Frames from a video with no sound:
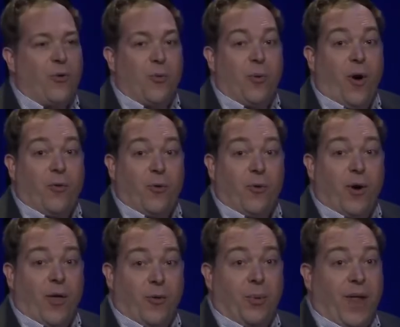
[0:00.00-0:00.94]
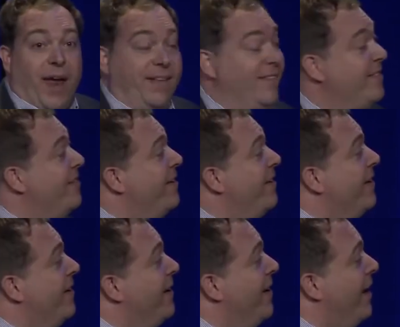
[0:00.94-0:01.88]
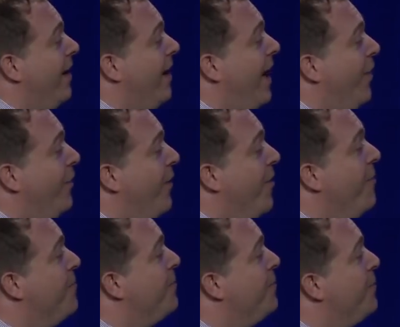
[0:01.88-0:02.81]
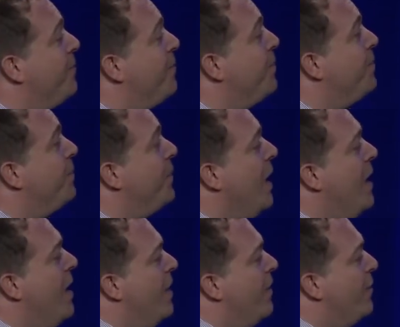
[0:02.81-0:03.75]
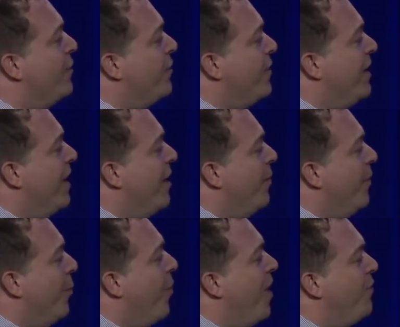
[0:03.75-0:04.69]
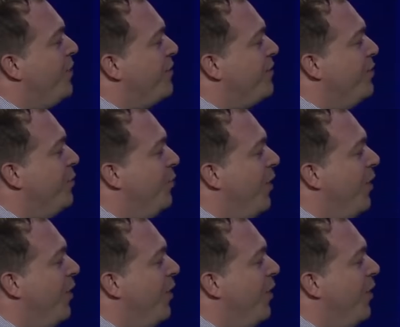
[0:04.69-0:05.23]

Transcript: there, are there other planets uh, out there? This is the, uh, the preface to